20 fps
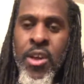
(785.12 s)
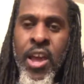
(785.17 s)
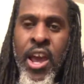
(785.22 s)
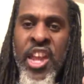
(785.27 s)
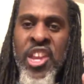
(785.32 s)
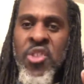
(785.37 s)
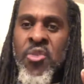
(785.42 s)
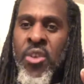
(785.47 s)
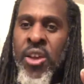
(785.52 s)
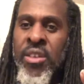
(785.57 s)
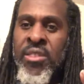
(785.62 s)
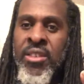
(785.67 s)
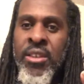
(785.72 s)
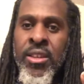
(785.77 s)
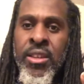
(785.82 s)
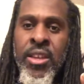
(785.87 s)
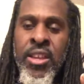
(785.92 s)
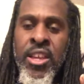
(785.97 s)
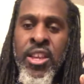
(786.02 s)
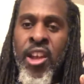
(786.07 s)
I know I say
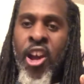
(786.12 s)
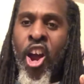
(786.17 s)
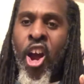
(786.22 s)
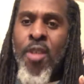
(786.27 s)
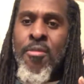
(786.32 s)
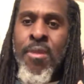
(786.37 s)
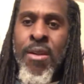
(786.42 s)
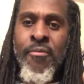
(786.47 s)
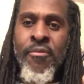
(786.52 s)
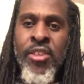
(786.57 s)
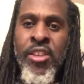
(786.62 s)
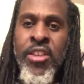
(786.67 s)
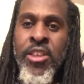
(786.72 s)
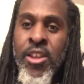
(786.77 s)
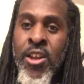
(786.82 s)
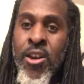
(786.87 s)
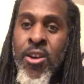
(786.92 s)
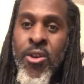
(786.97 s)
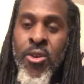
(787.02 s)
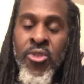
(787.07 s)
that in all my
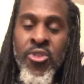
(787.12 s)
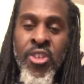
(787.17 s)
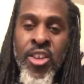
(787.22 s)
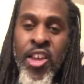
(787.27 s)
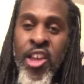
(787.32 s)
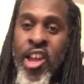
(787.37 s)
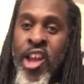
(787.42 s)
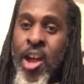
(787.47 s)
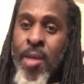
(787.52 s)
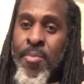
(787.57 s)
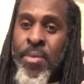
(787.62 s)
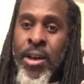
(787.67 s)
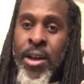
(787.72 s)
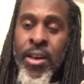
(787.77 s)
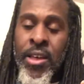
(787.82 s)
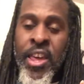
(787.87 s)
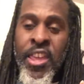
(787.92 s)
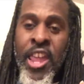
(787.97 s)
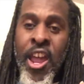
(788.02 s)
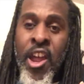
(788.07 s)
videos
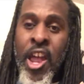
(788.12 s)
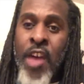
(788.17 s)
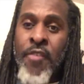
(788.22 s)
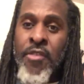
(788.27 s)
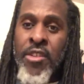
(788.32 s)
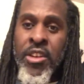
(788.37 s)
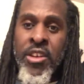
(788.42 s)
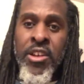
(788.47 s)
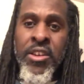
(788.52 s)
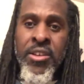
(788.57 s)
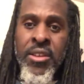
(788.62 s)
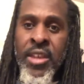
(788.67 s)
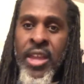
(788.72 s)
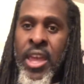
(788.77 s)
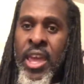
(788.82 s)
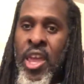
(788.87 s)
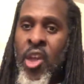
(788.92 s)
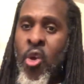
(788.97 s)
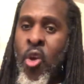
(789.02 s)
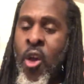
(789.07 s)
about y'all have a good
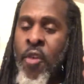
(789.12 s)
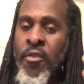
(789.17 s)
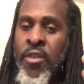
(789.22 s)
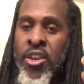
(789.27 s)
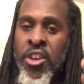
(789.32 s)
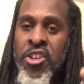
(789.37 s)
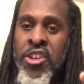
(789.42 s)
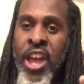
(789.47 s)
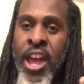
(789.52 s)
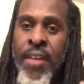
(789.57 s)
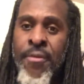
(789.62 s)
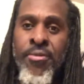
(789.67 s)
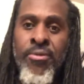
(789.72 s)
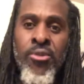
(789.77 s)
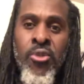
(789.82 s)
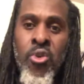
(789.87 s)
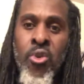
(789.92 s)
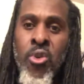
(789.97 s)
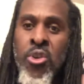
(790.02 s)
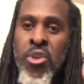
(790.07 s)
day or have a good
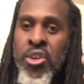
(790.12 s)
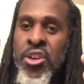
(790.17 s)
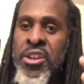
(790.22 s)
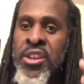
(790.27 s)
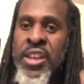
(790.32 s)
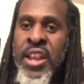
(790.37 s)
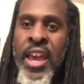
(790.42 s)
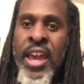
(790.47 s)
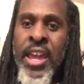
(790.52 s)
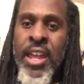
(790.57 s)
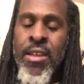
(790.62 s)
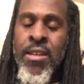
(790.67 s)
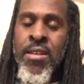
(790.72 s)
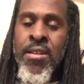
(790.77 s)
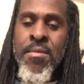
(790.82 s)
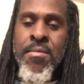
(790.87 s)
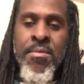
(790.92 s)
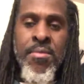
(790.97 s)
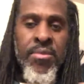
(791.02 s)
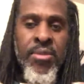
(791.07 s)
afternoon or good night.
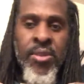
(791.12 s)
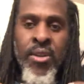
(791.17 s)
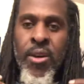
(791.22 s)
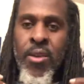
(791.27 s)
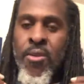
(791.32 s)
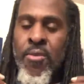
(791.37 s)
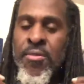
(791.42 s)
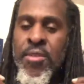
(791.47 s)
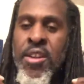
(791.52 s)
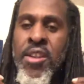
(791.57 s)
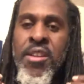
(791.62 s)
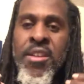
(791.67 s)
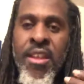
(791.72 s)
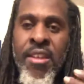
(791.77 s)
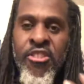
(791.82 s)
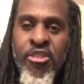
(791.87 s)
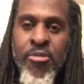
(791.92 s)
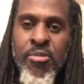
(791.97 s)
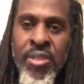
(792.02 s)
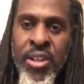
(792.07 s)
So
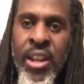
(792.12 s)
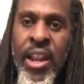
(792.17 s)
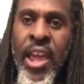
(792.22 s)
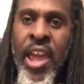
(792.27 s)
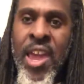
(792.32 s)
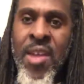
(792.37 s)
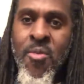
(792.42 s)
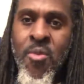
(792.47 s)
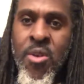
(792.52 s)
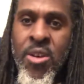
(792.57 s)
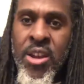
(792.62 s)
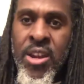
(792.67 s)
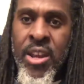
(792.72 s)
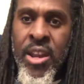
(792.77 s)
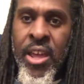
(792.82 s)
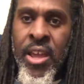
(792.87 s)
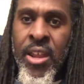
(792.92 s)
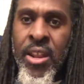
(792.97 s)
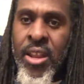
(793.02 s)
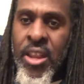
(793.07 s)
this should be the last one
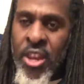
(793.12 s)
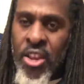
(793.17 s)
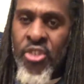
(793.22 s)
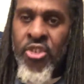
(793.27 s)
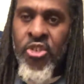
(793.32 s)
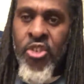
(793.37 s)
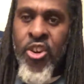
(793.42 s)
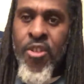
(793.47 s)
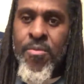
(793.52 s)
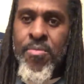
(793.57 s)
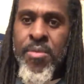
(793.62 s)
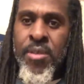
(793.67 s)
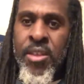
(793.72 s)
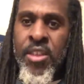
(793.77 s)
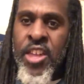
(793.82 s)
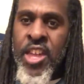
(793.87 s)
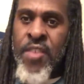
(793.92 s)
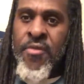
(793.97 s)
tonight. It should be.